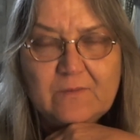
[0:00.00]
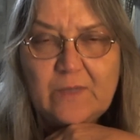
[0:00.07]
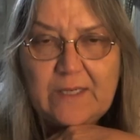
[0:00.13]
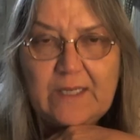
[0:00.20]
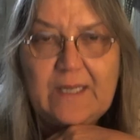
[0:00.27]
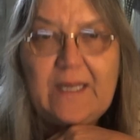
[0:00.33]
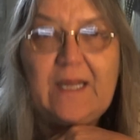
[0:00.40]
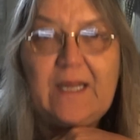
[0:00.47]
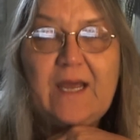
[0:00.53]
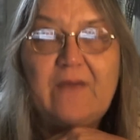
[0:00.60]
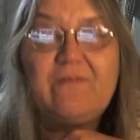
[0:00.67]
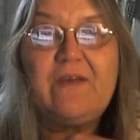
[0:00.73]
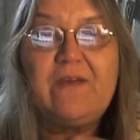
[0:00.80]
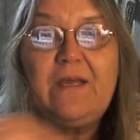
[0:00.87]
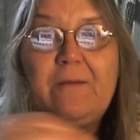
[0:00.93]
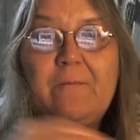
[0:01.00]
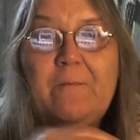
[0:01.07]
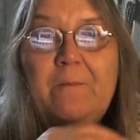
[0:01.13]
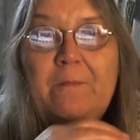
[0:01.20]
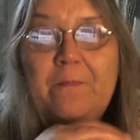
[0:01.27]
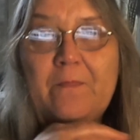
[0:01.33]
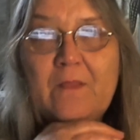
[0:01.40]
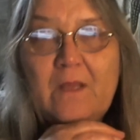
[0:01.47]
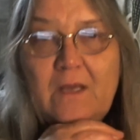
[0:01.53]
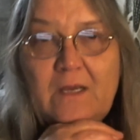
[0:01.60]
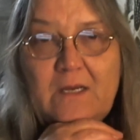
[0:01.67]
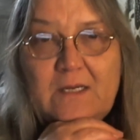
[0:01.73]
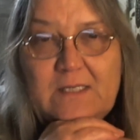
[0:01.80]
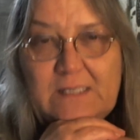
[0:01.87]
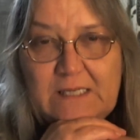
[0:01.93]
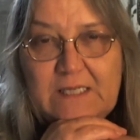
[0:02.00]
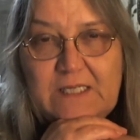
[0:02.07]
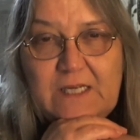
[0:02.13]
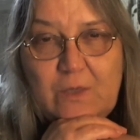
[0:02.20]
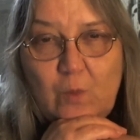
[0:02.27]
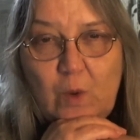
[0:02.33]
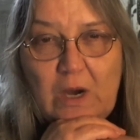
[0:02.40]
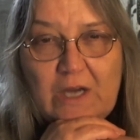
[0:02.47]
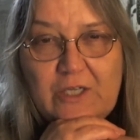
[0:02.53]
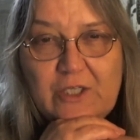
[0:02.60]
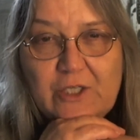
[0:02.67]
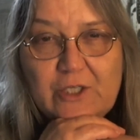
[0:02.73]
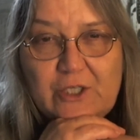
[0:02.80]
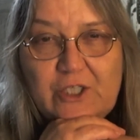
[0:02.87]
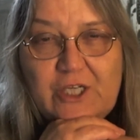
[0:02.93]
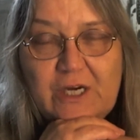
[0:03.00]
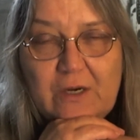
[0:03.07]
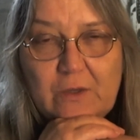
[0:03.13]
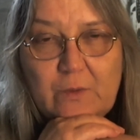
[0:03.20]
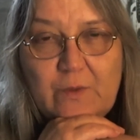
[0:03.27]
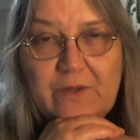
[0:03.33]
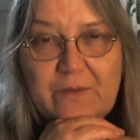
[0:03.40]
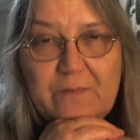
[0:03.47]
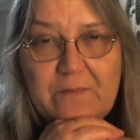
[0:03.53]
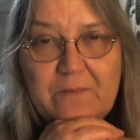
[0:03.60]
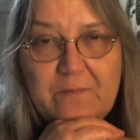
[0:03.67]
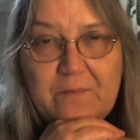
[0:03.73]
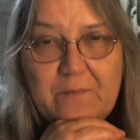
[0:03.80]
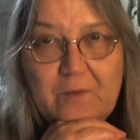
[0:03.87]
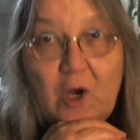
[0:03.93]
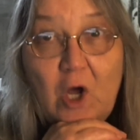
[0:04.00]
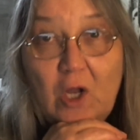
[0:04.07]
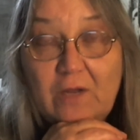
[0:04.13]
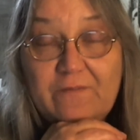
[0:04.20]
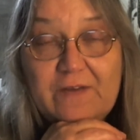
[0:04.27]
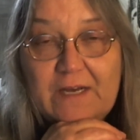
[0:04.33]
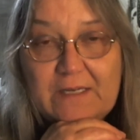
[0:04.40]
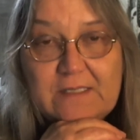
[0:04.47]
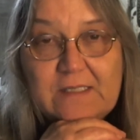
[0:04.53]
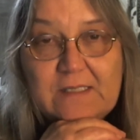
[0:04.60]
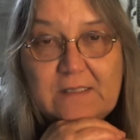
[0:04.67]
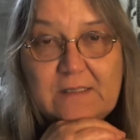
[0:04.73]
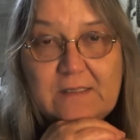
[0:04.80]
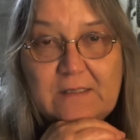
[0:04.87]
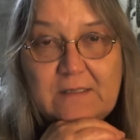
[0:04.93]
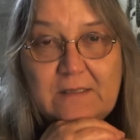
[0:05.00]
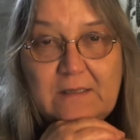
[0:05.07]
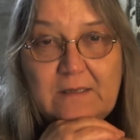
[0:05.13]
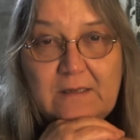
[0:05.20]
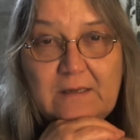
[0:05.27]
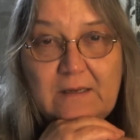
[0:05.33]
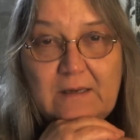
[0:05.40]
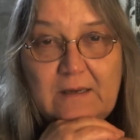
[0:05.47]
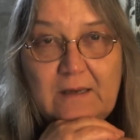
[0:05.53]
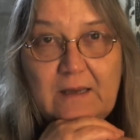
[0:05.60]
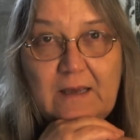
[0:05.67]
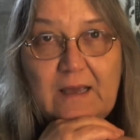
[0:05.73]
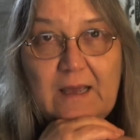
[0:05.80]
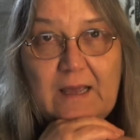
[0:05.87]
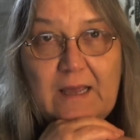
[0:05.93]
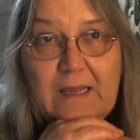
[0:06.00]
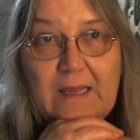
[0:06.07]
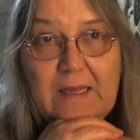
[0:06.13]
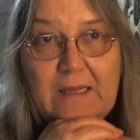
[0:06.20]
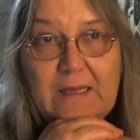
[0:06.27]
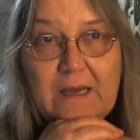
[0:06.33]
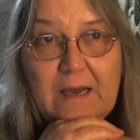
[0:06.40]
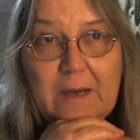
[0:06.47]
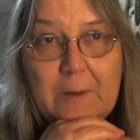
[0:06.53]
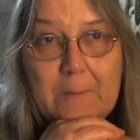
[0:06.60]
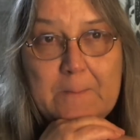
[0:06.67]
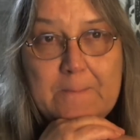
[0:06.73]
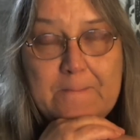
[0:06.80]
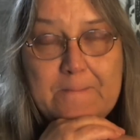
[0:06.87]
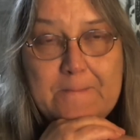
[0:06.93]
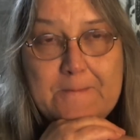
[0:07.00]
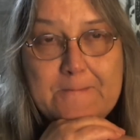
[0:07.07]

Really heavy. CT Watcher shared with all of us a